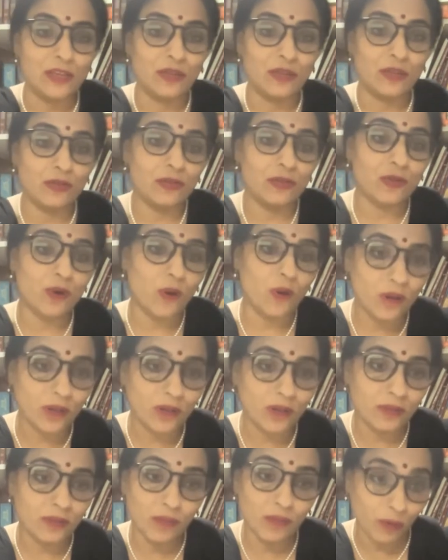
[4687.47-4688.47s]
Your
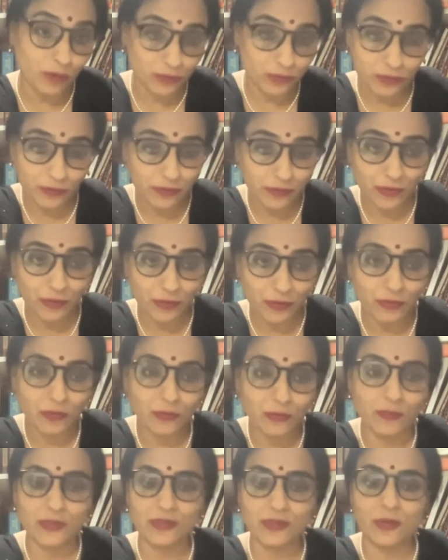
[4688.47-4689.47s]
talk, both of you,
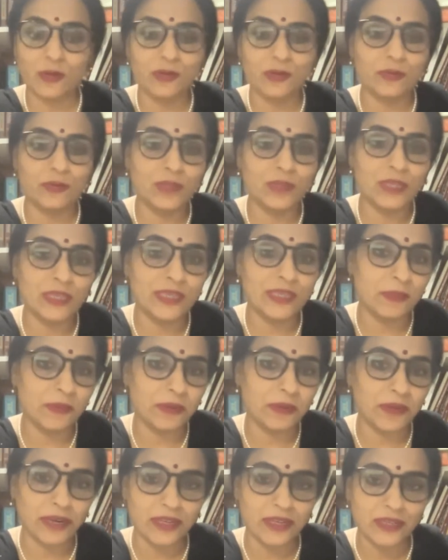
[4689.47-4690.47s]
was not only
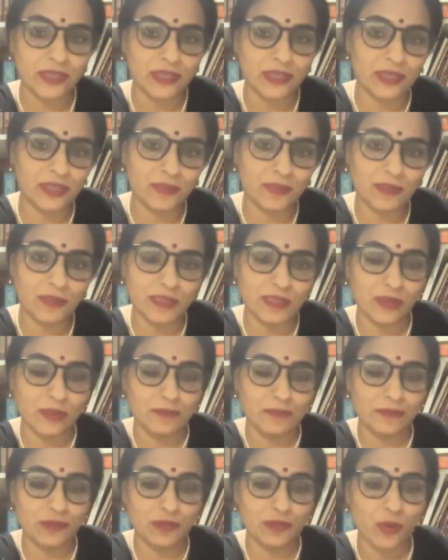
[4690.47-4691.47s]
inspirational, but
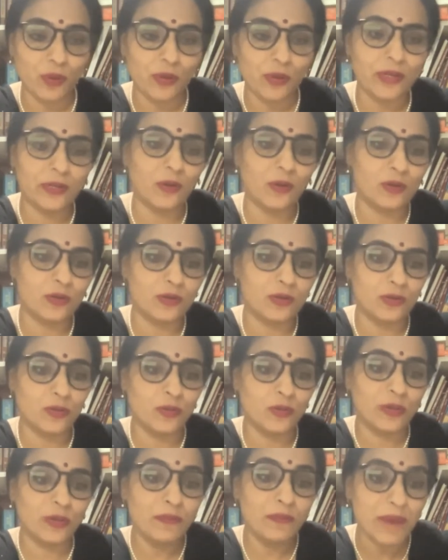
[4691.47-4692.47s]
I'm sure it
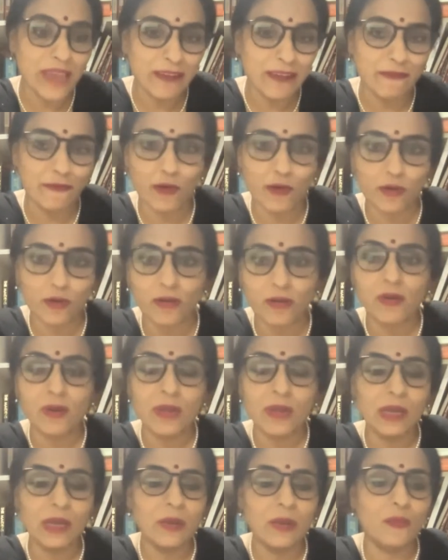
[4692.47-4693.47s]
also will make for a
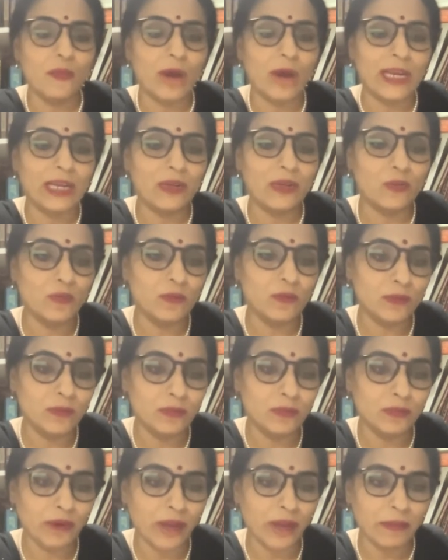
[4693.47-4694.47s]

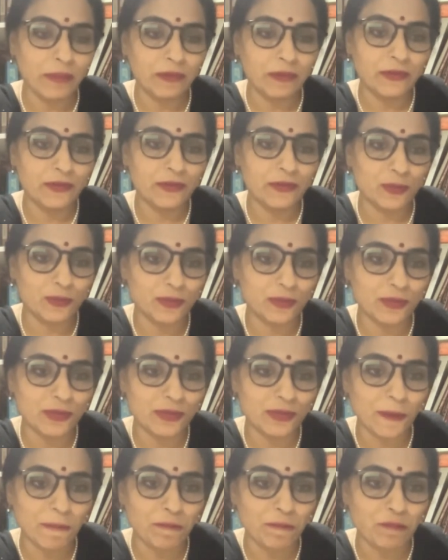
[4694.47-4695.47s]
valuable primary
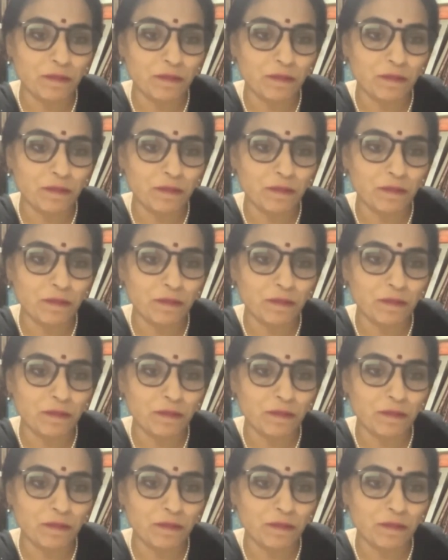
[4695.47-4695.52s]
source.